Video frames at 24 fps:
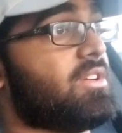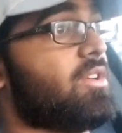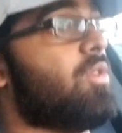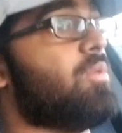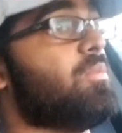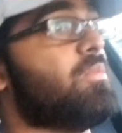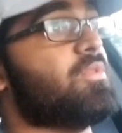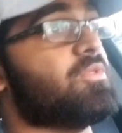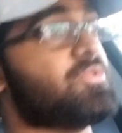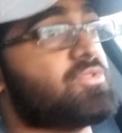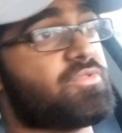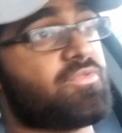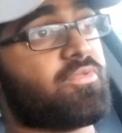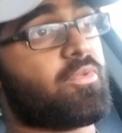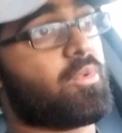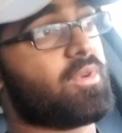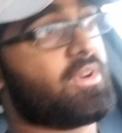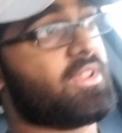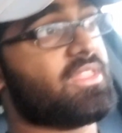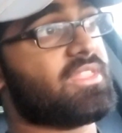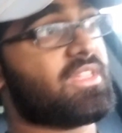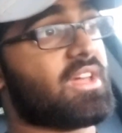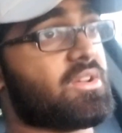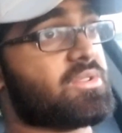almost
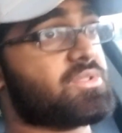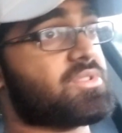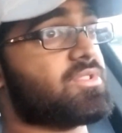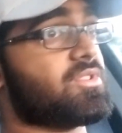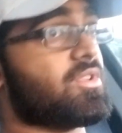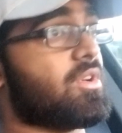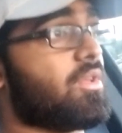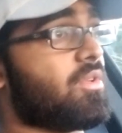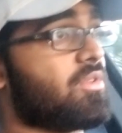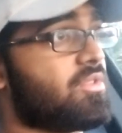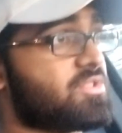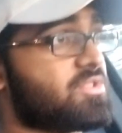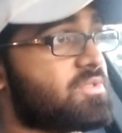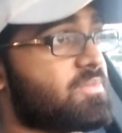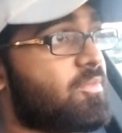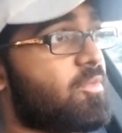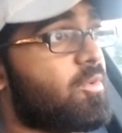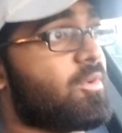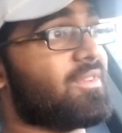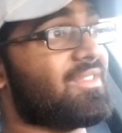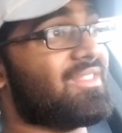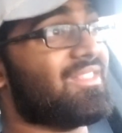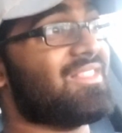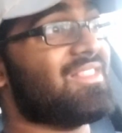$40,000 more
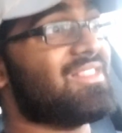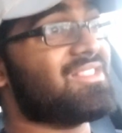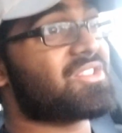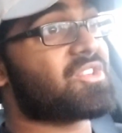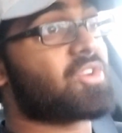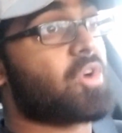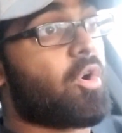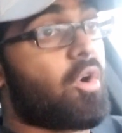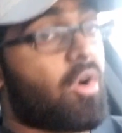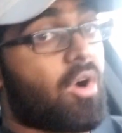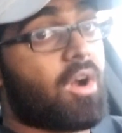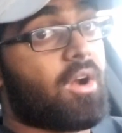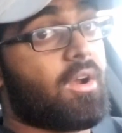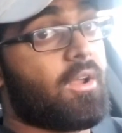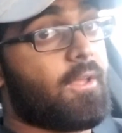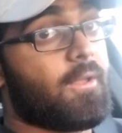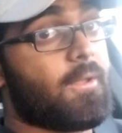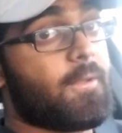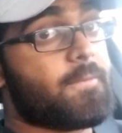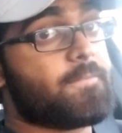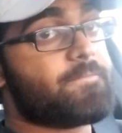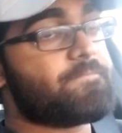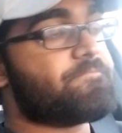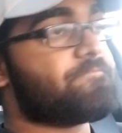than this car.
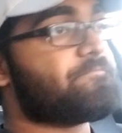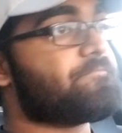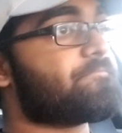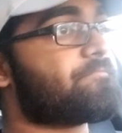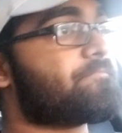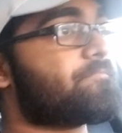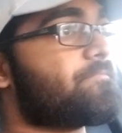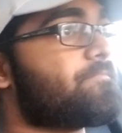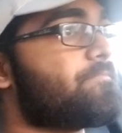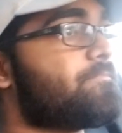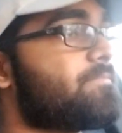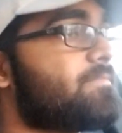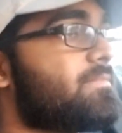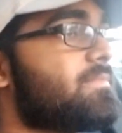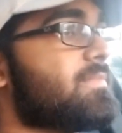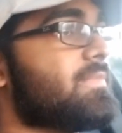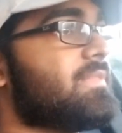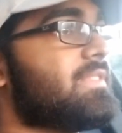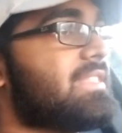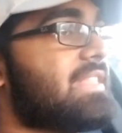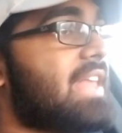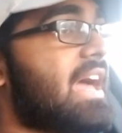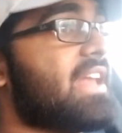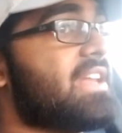
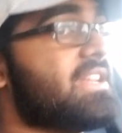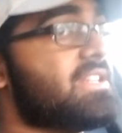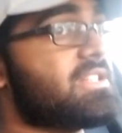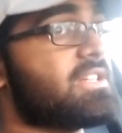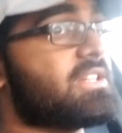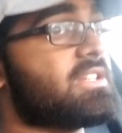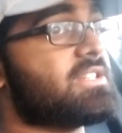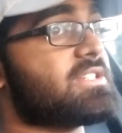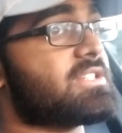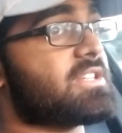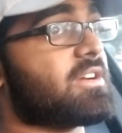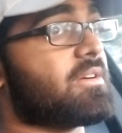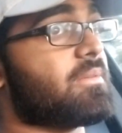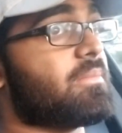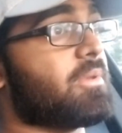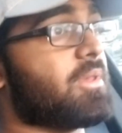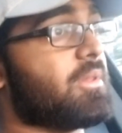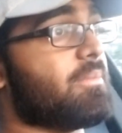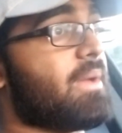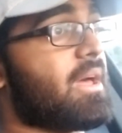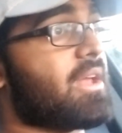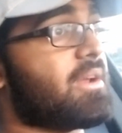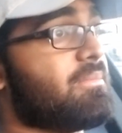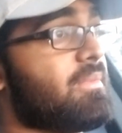That is a considerable
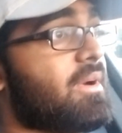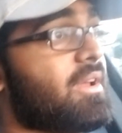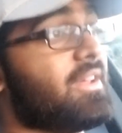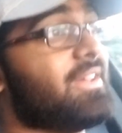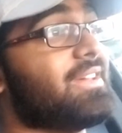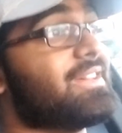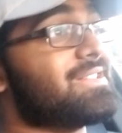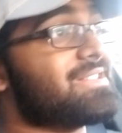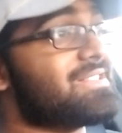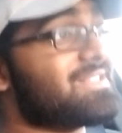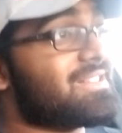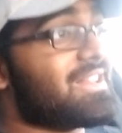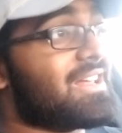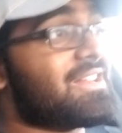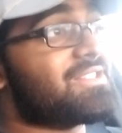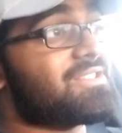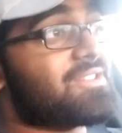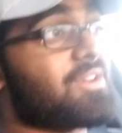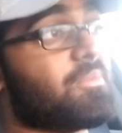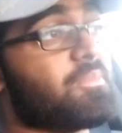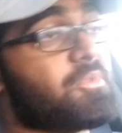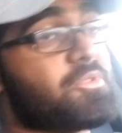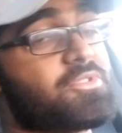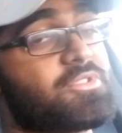amount of money, because that's
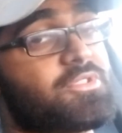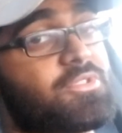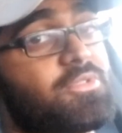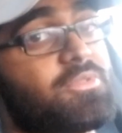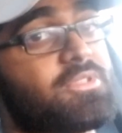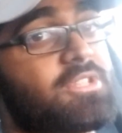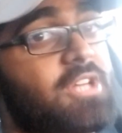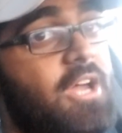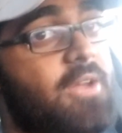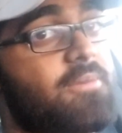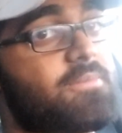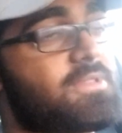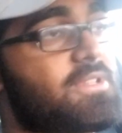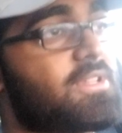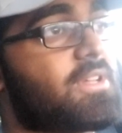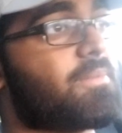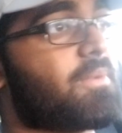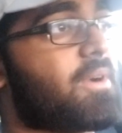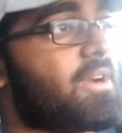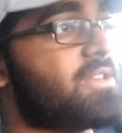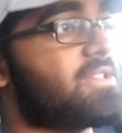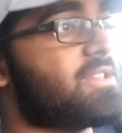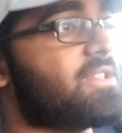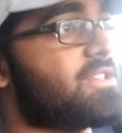almost 2 times the
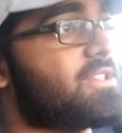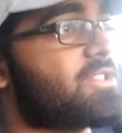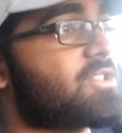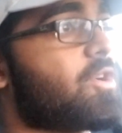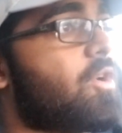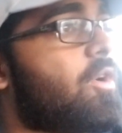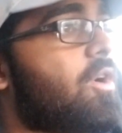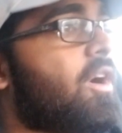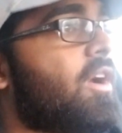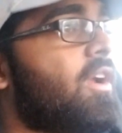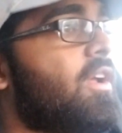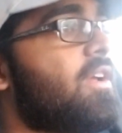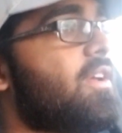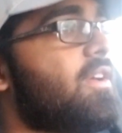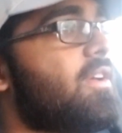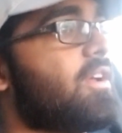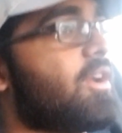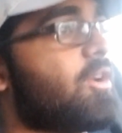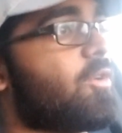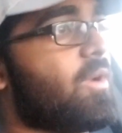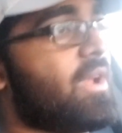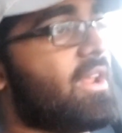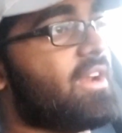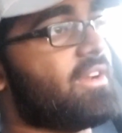price of this car.
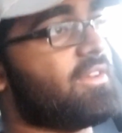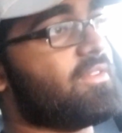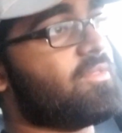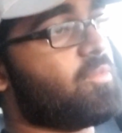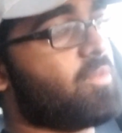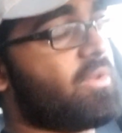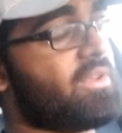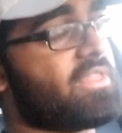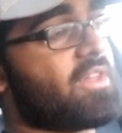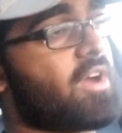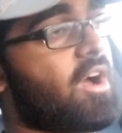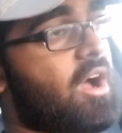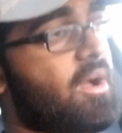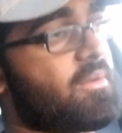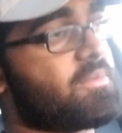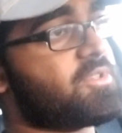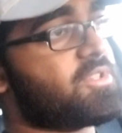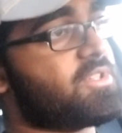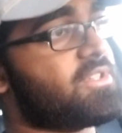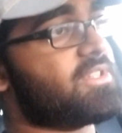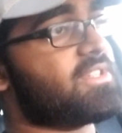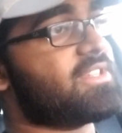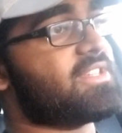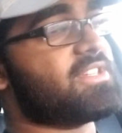Granted, with
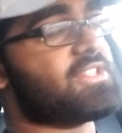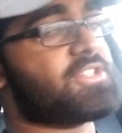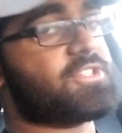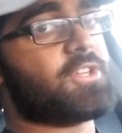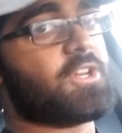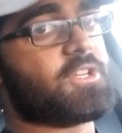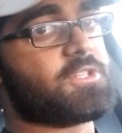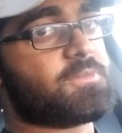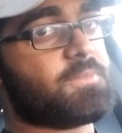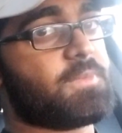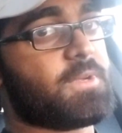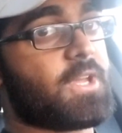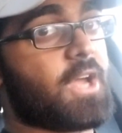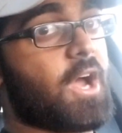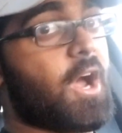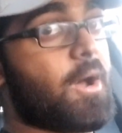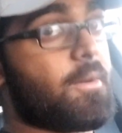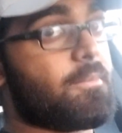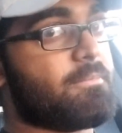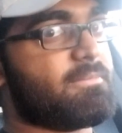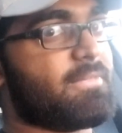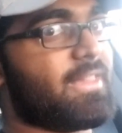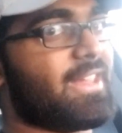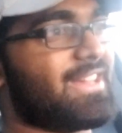options, this does
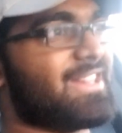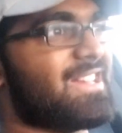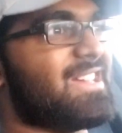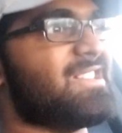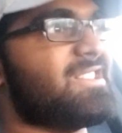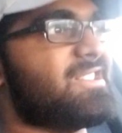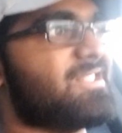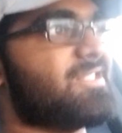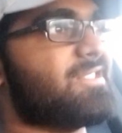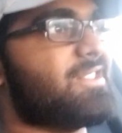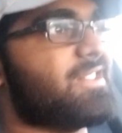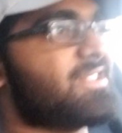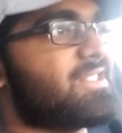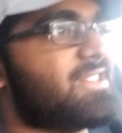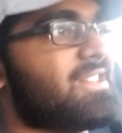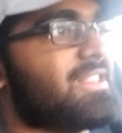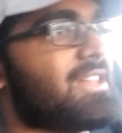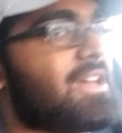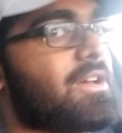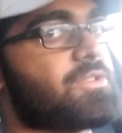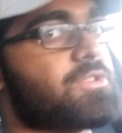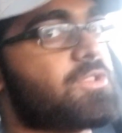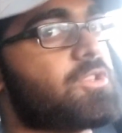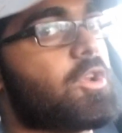become like a
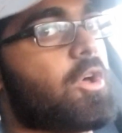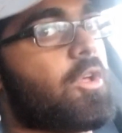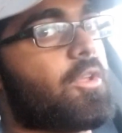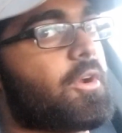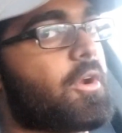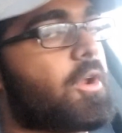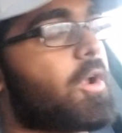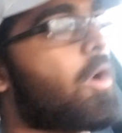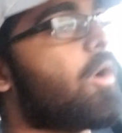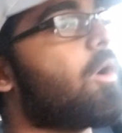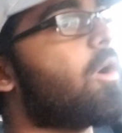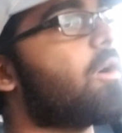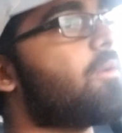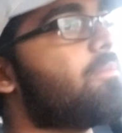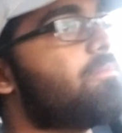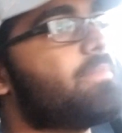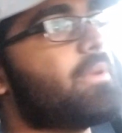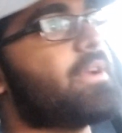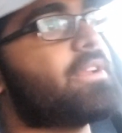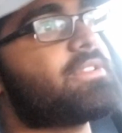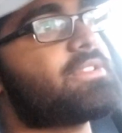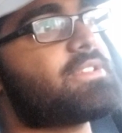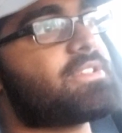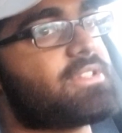$60,000 car,
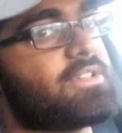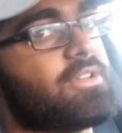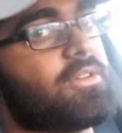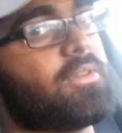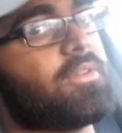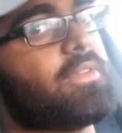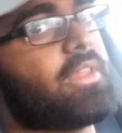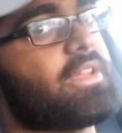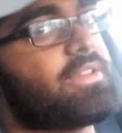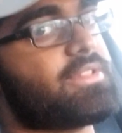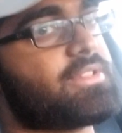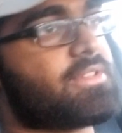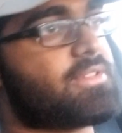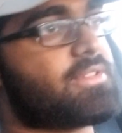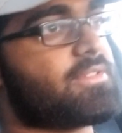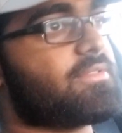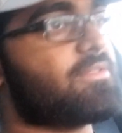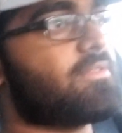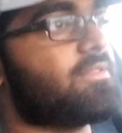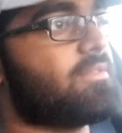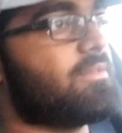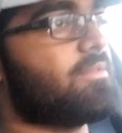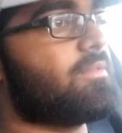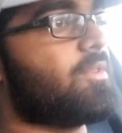but still, that's
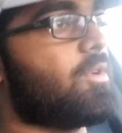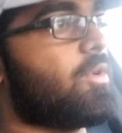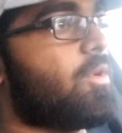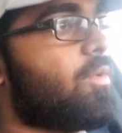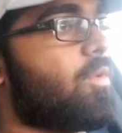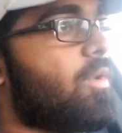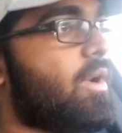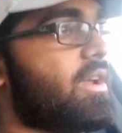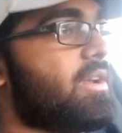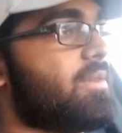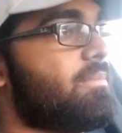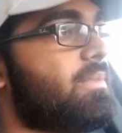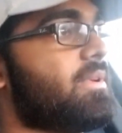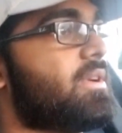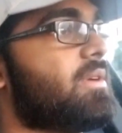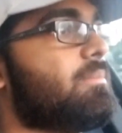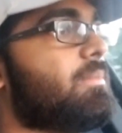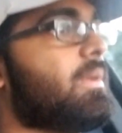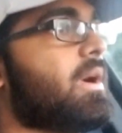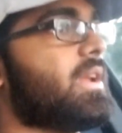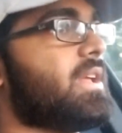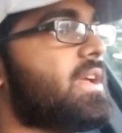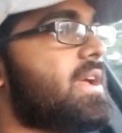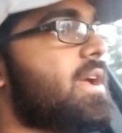quite a bit of
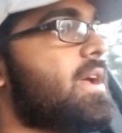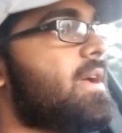money.